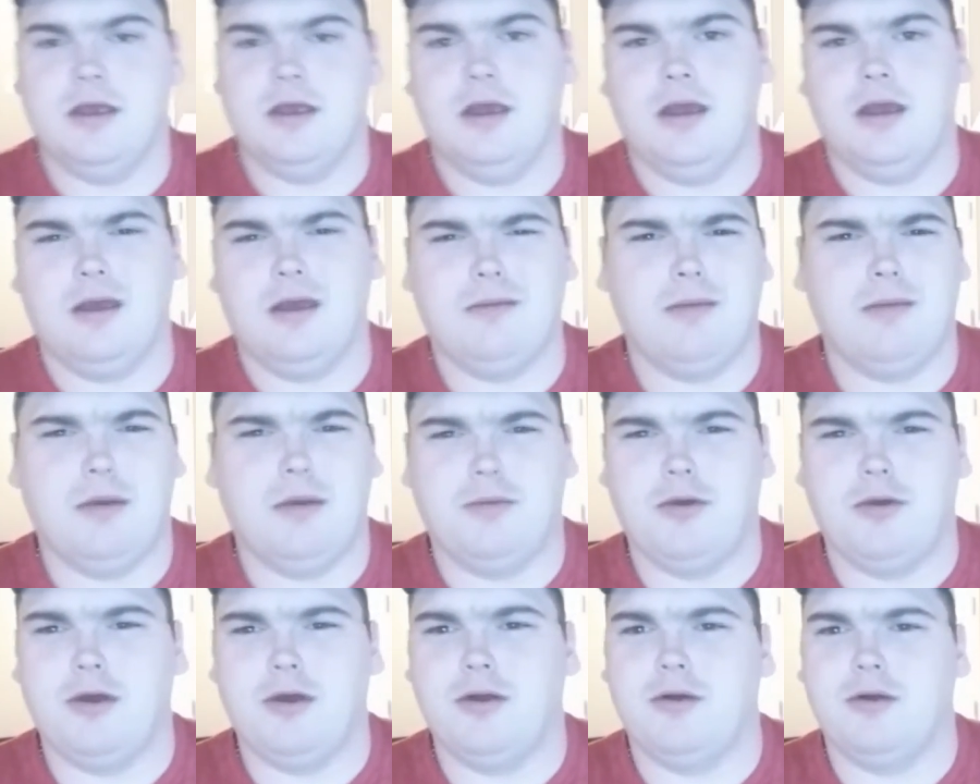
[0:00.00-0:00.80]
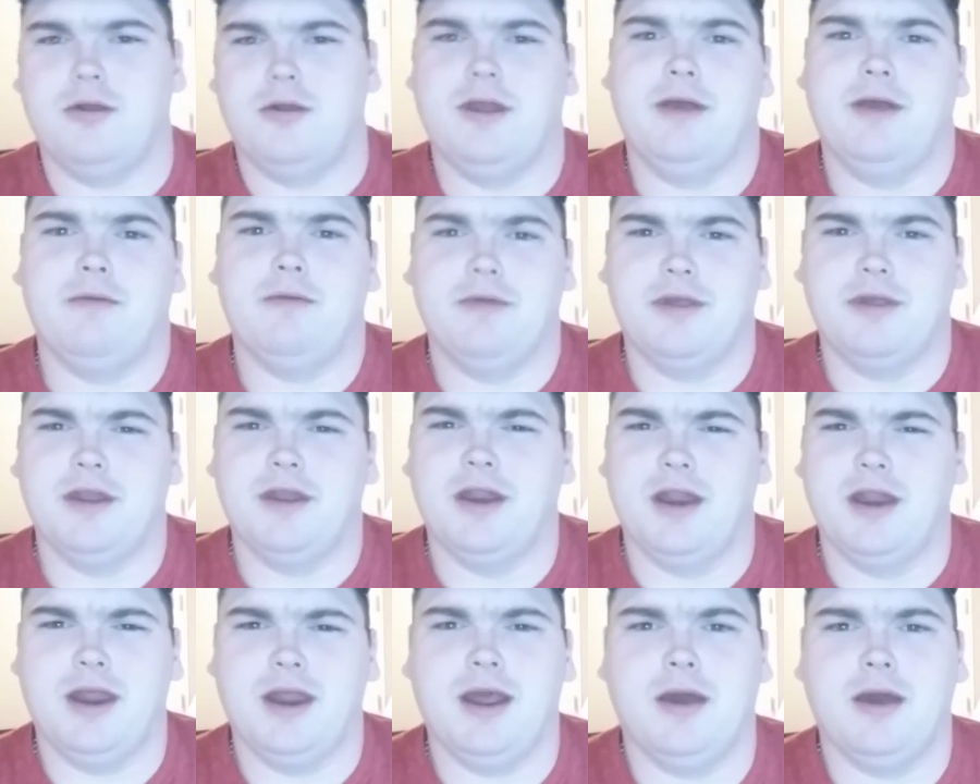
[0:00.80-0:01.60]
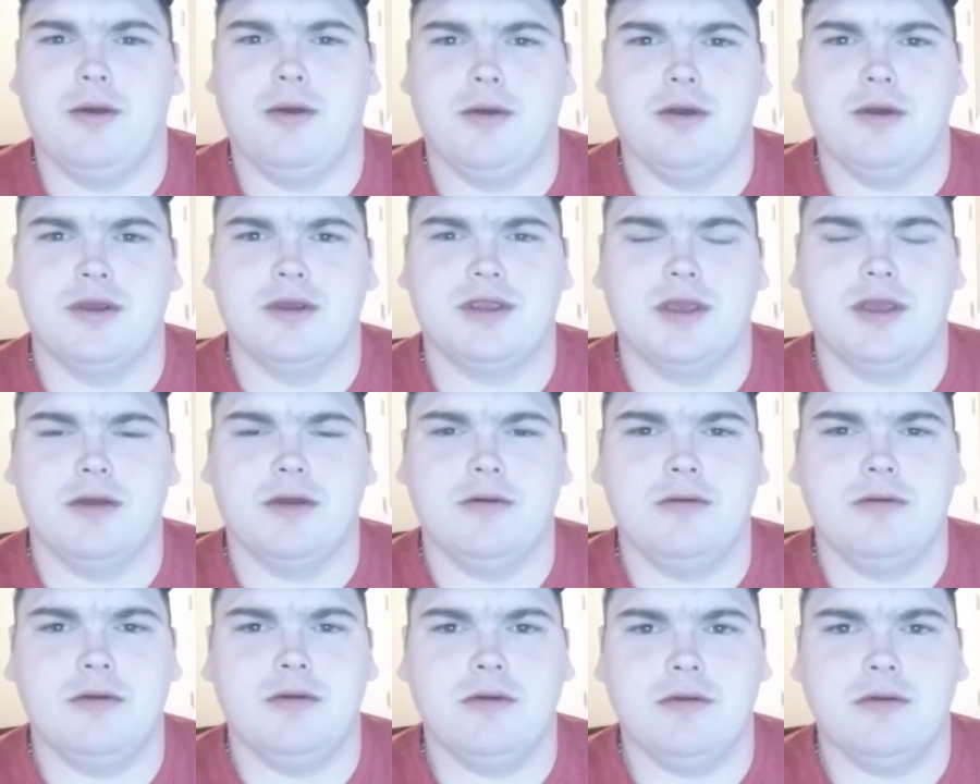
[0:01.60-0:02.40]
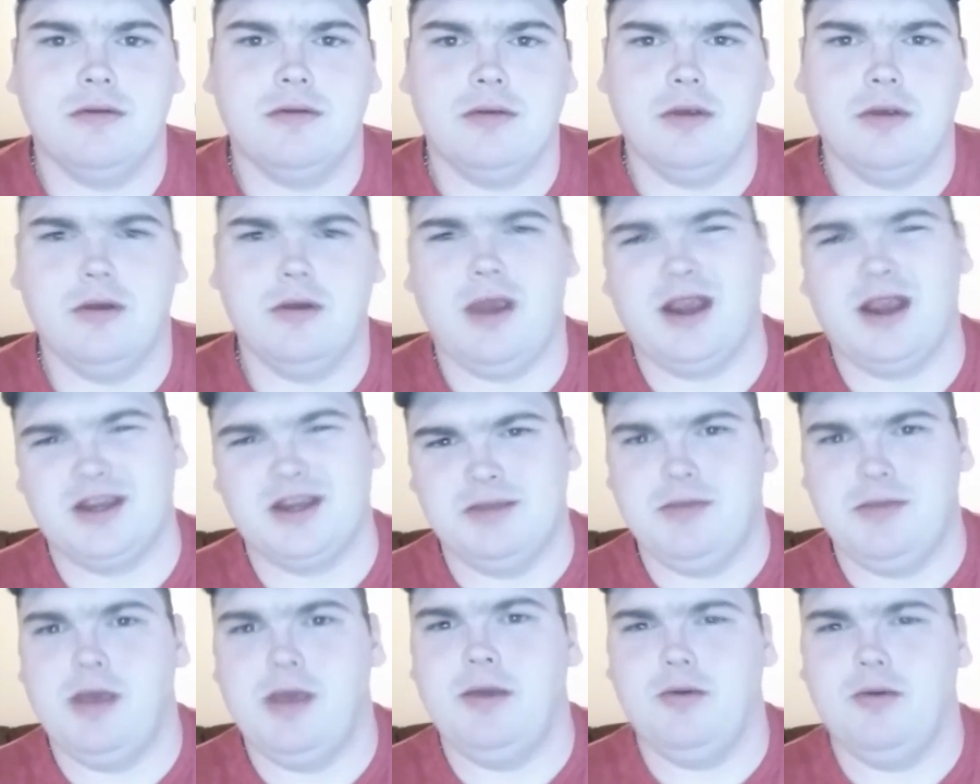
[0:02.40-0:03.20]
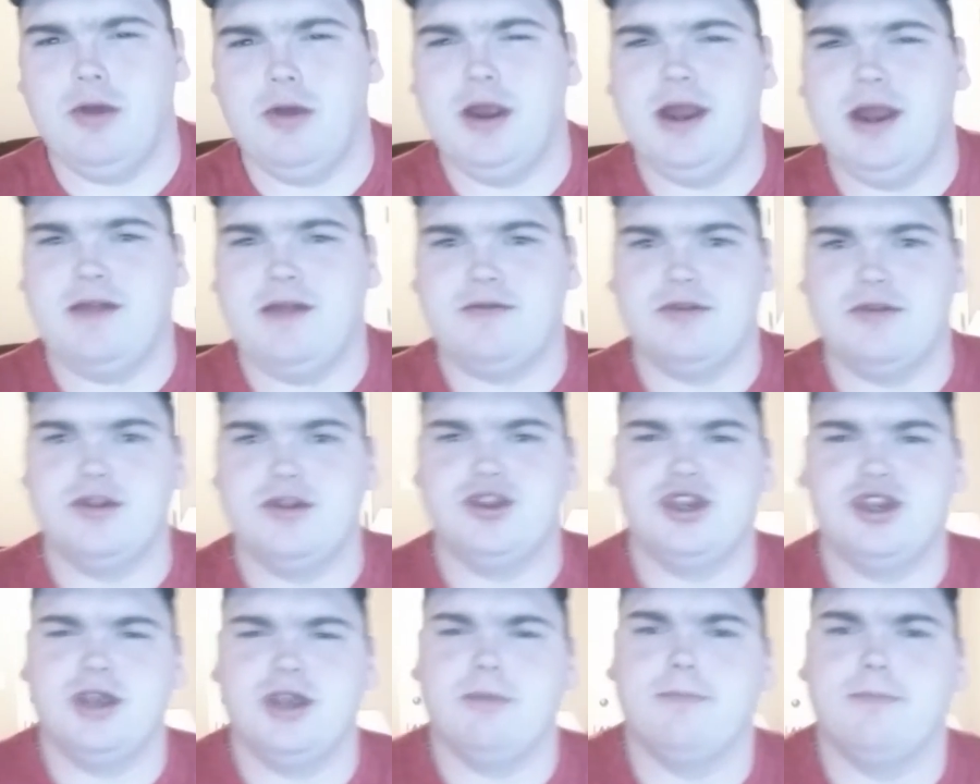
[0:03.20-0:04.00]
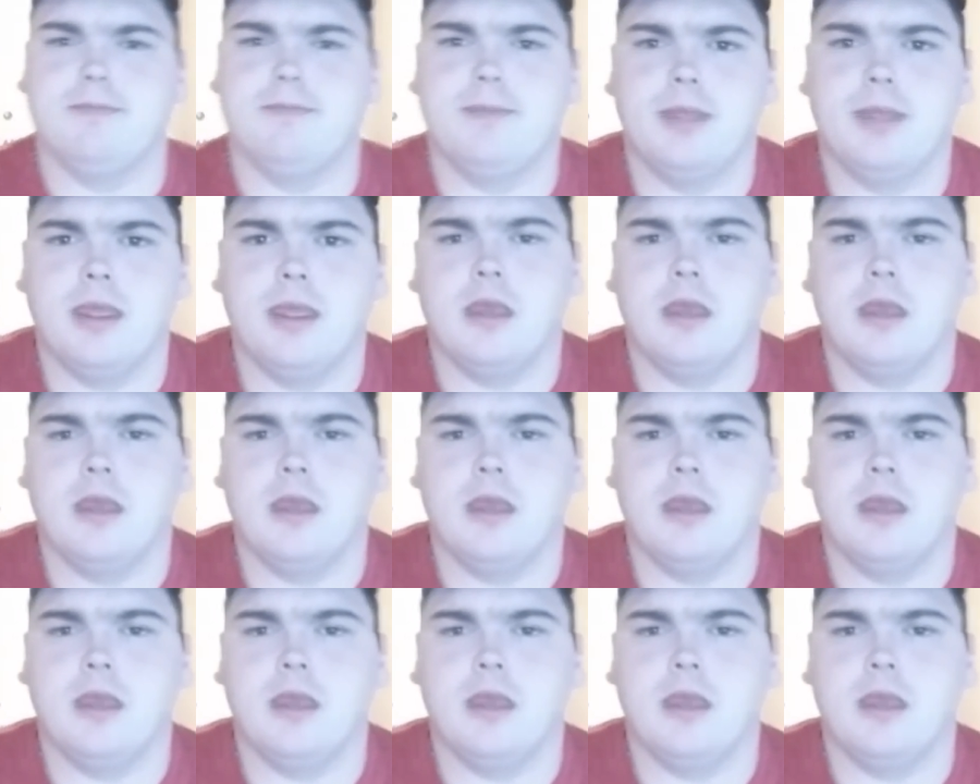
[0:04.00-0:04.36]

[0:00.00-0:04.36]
So, um, I'll probably order that within an hour or so. Or actually maybe right after the gym.